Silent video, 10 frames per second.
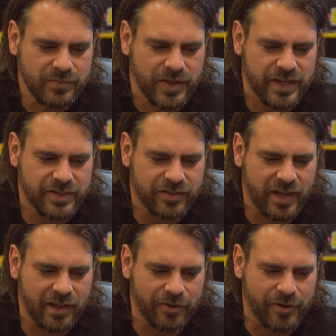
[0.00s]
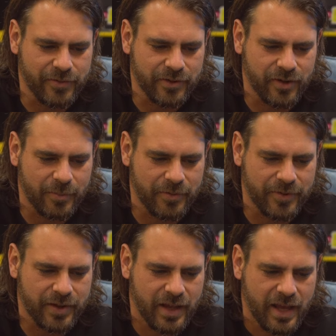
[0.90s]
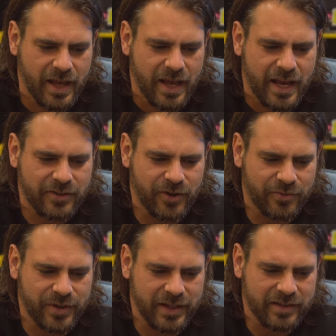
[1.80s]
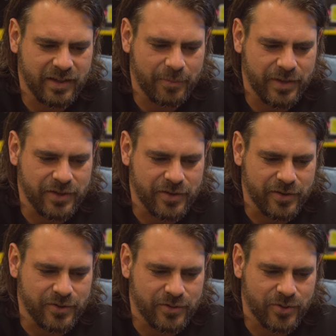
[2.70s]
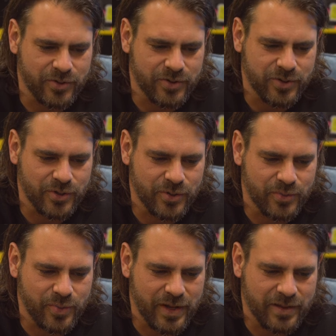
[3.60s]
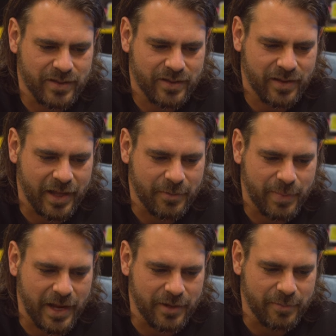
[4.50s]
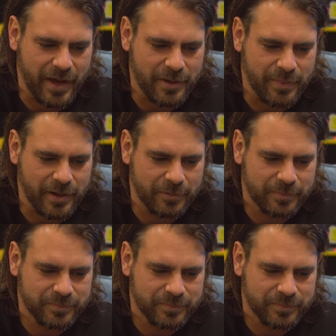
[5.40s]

you can just color over the top of it. It's not really something you could do with like pen and paper.